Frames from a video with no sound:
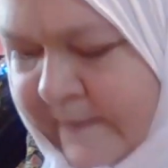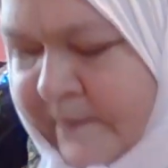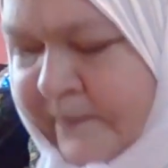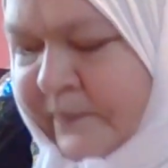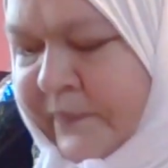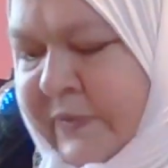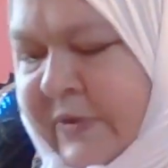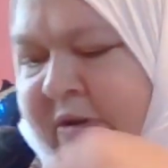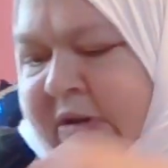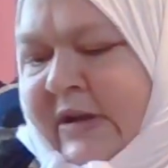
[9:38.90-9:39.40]

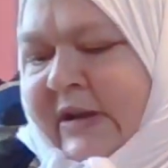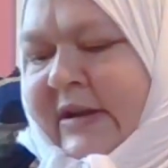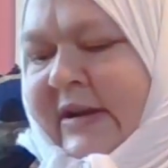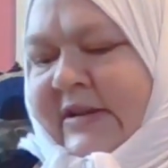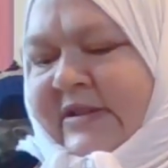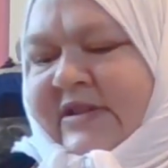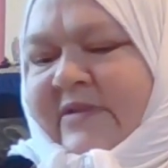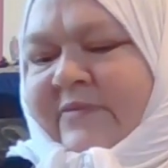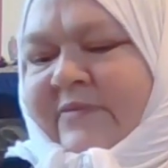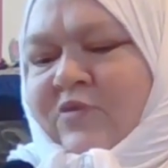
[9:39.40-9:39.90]
I got
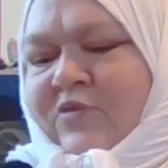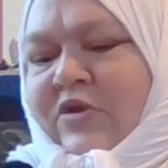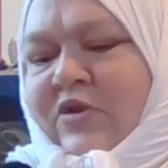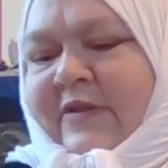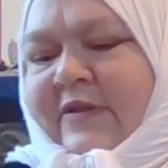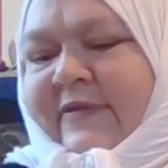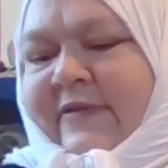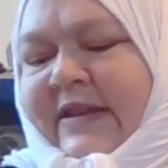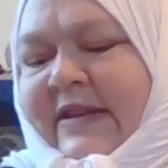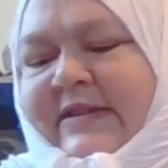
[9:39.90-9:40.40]
some more of
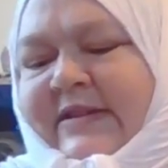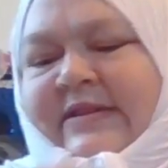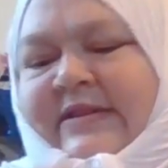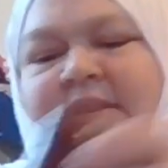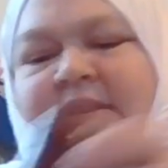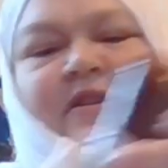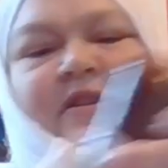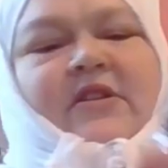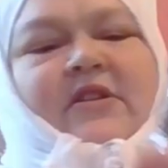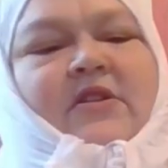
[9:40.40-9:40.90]
these
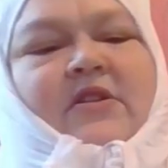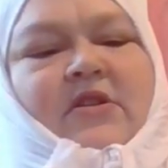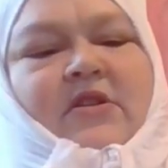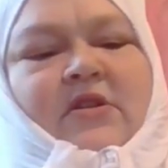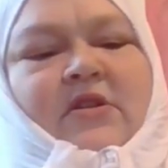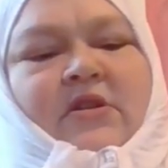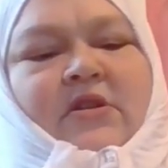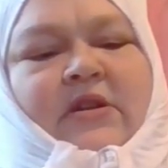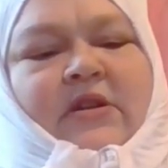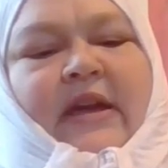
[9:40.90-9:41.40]

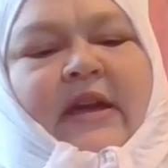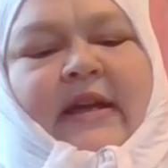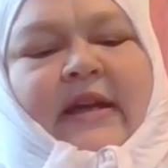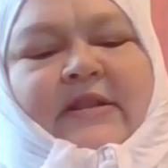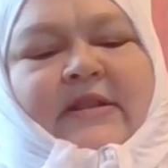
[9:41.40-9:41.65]
cans